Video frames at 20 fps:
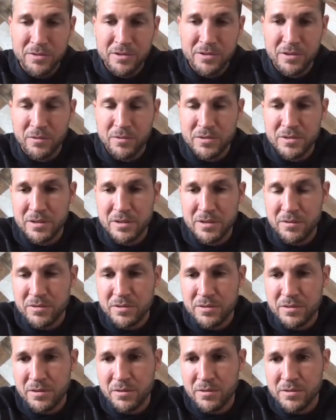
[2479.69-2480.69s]
So it
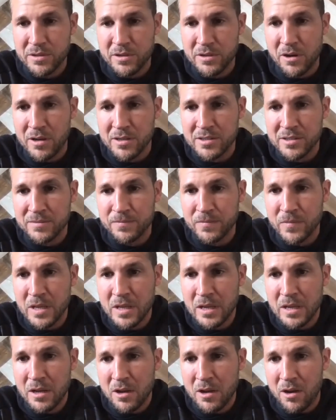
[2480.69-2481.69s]
was an
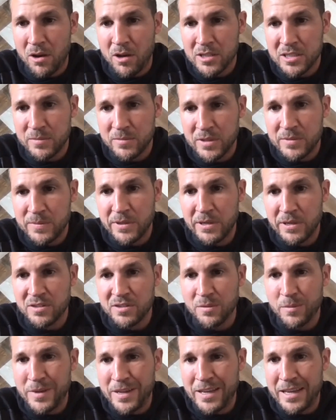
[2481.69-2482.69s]
awesome experience
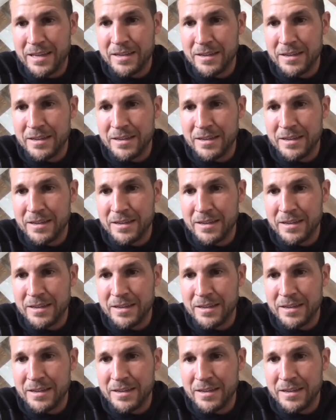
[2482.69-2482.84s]
for me.